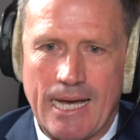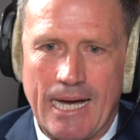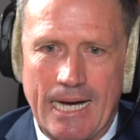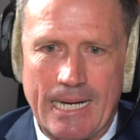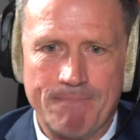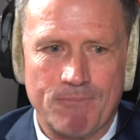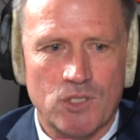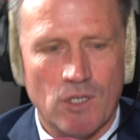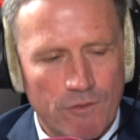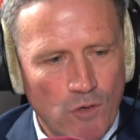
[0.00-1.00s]

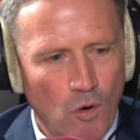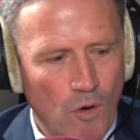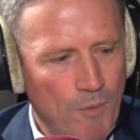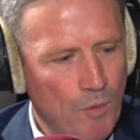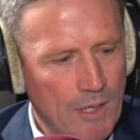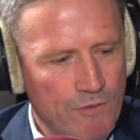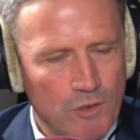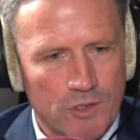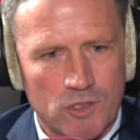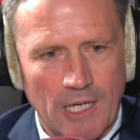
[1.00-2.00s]
ServCorp, a
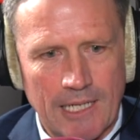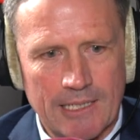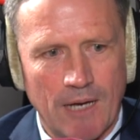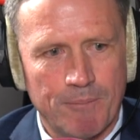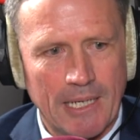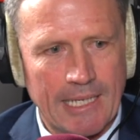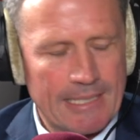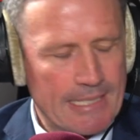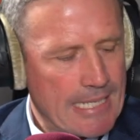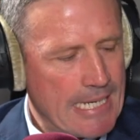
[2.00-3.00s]
wonderful Australian company.